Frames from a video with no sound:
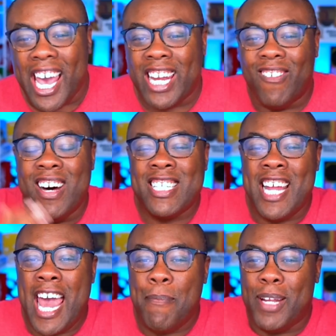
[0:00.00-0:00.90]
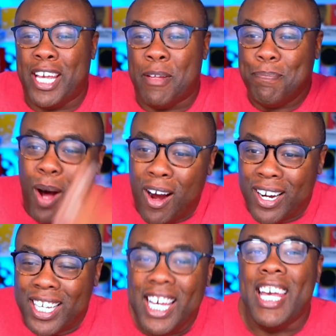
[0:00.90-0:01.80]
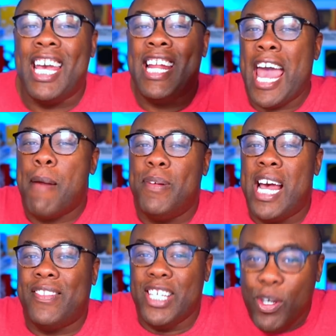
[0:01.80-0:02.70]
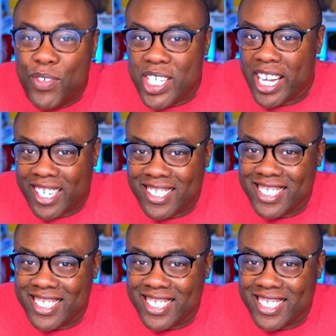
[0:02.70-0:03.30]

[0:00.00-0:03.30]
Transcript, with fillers: and it wasn't happening in the park, it happened at the youth center.